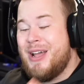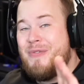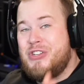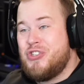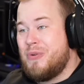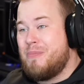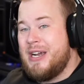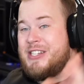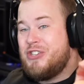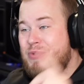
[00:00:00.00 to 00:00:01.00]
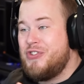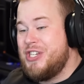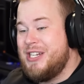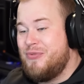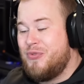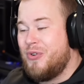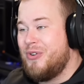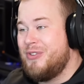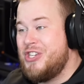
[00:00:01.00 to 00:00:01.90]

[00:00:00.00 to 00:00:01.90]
which is on Brands Hatch with GT4,